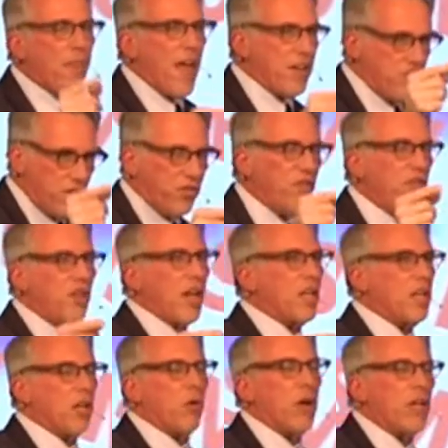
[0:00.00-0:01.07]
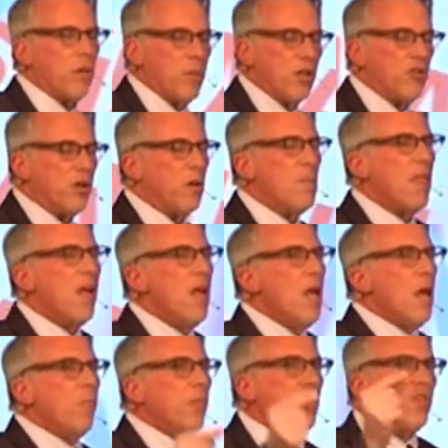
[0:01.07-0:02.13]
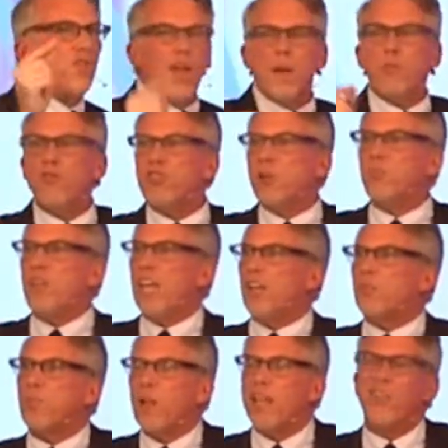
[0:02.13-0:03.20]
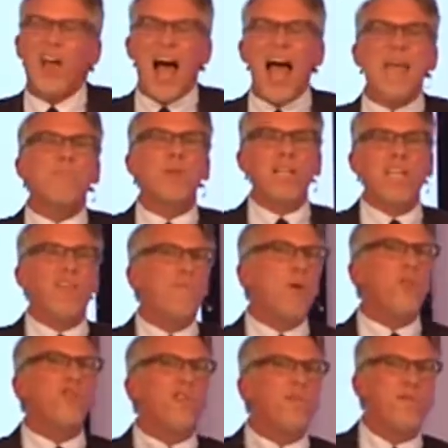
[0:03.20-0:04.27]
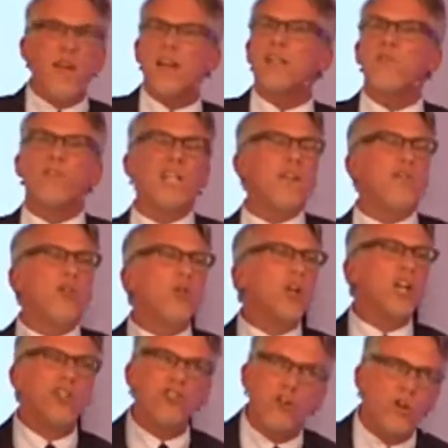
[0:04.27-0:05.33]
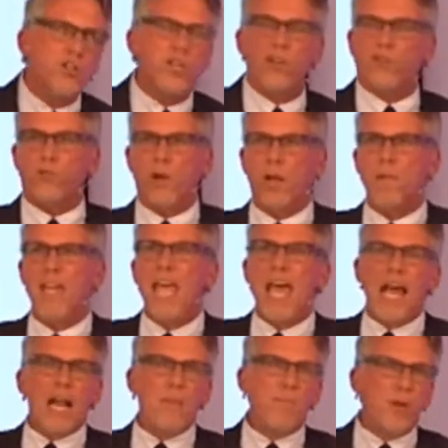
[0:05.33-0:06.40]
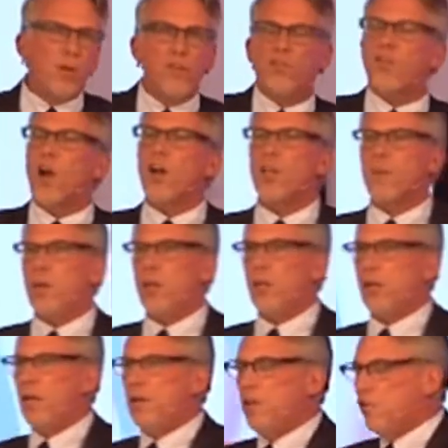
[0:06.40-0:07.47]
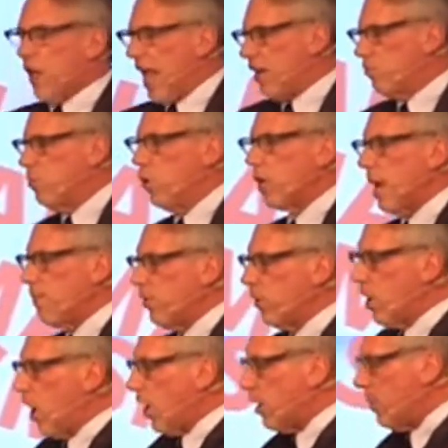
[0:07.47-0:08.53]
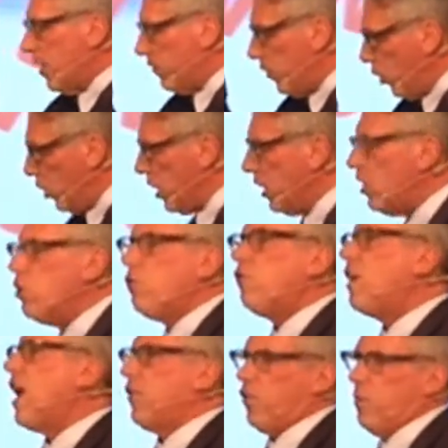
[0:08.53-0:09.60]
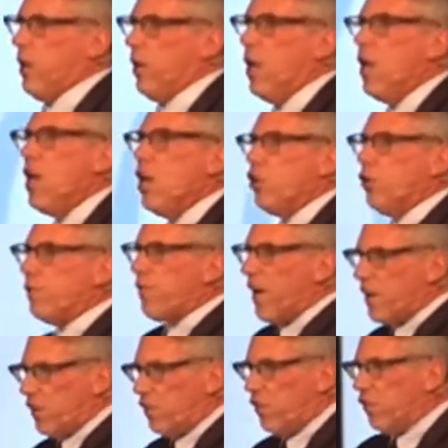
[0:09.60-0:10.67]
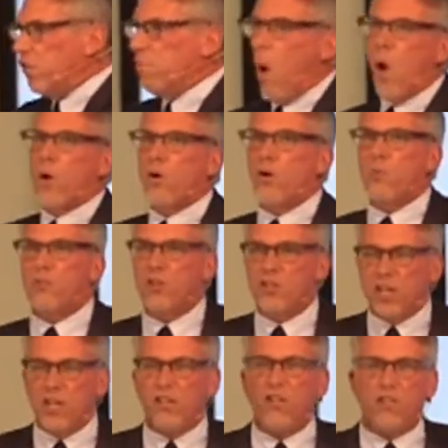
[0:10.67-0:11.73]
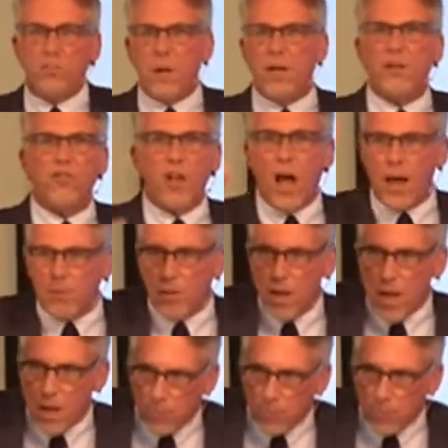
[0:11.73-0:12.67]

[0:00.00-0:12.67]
that just a second, the Great Commission. But discipleship takes place, I believe, most effectively if you look at church history. And I build this argument in this last book. I build the argument, if you look at the New Testament, you'll find it's in small groups that Jesus spent his time,